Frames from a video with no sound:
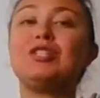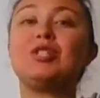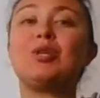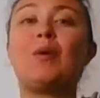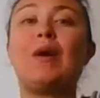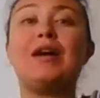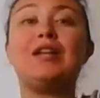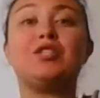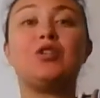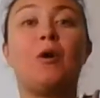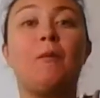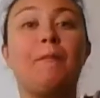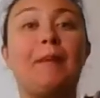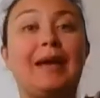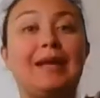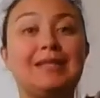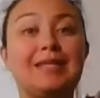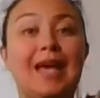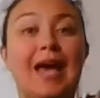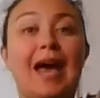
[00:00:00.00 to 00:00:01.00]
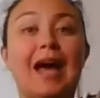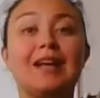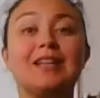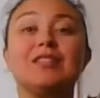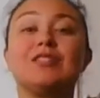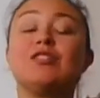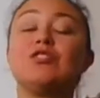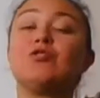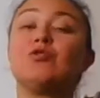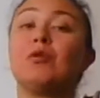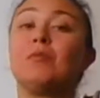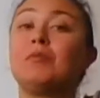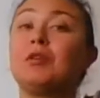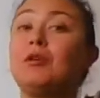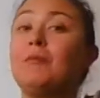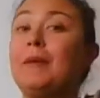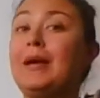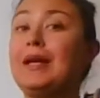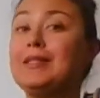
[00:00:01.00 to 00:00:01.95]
so I don't pay tax because normally you pay